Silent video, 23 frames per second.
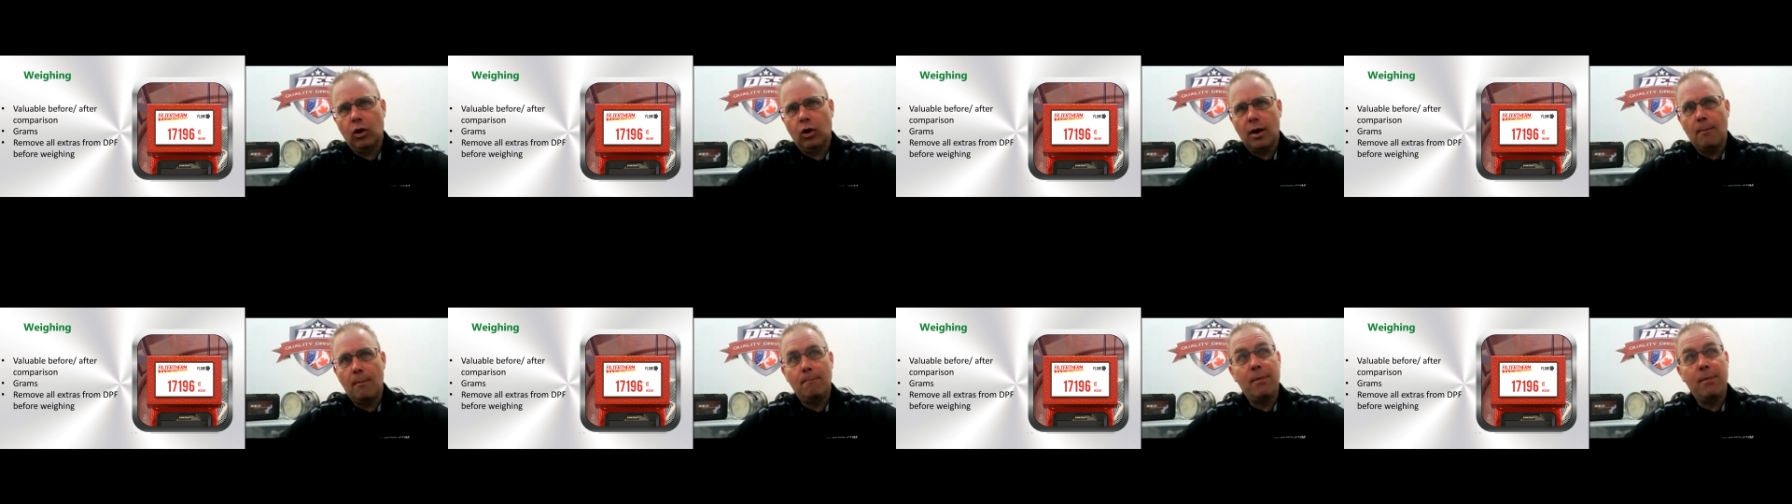
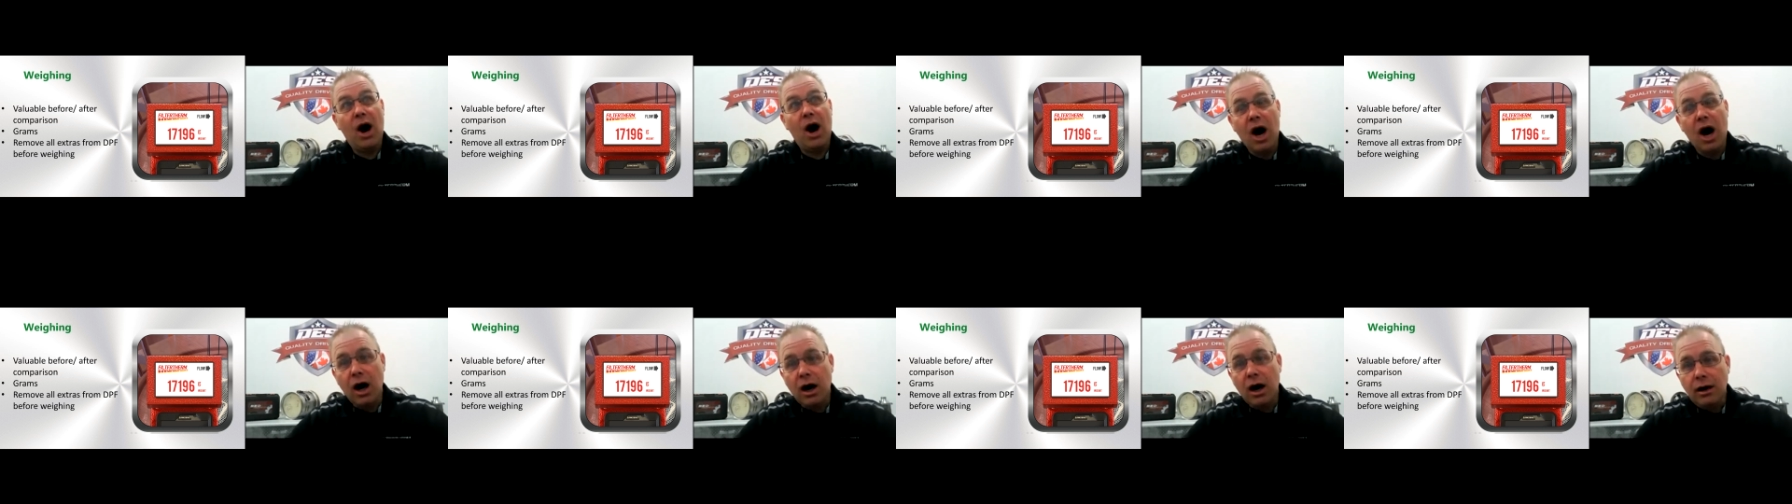a
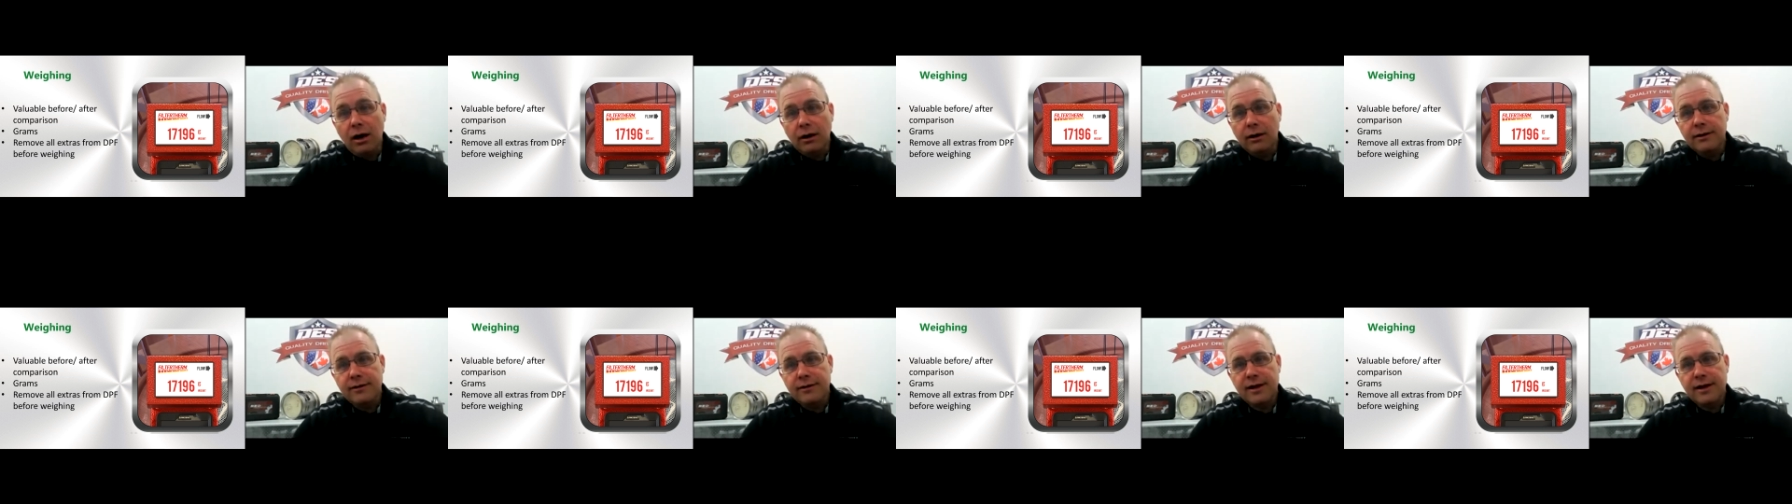bung
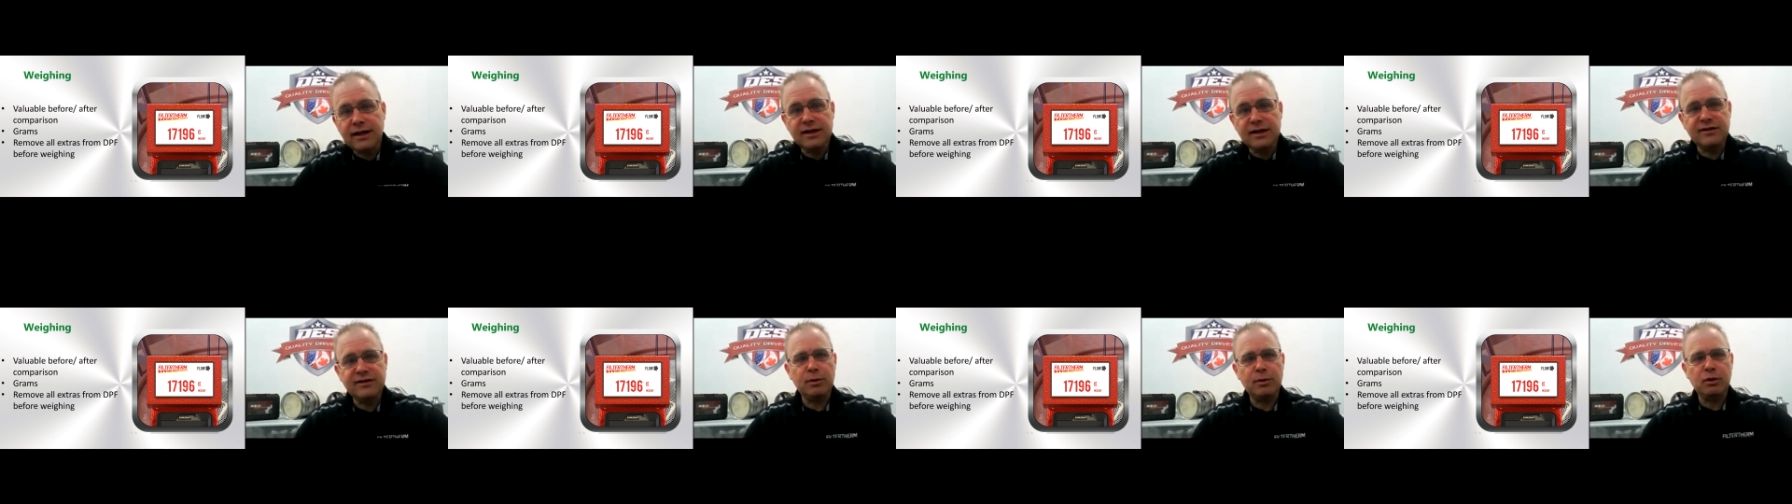that
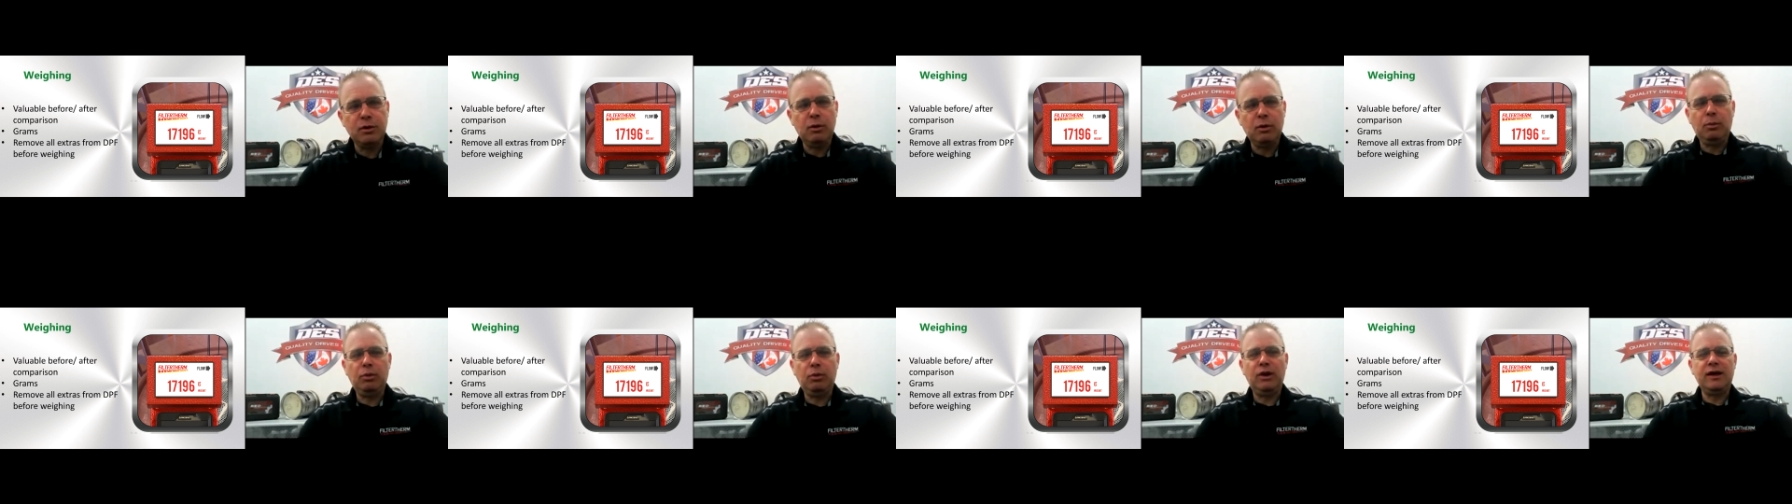needs to be
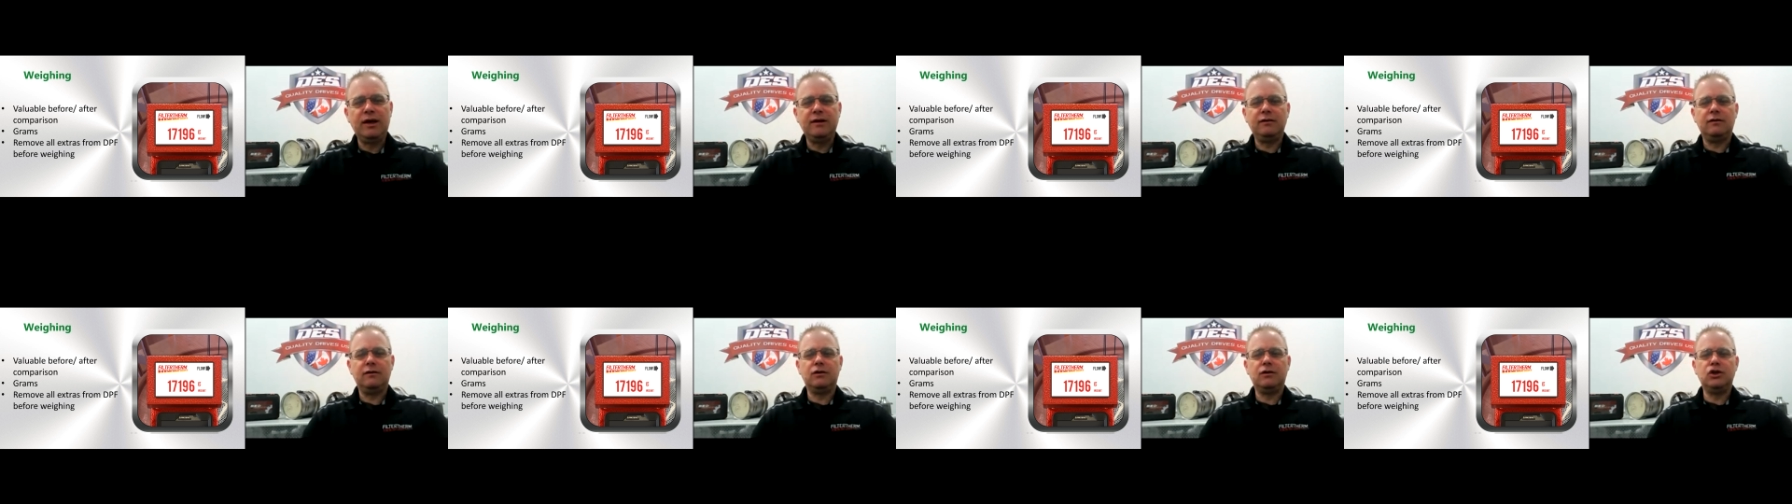
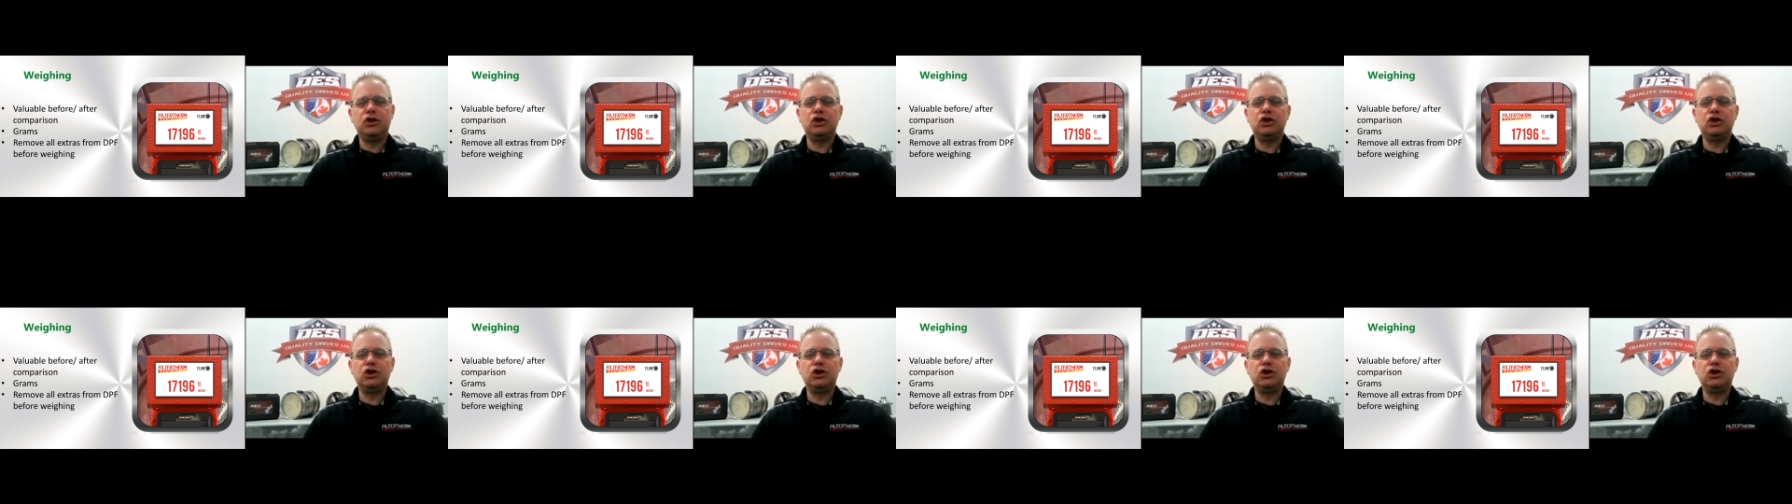replaced.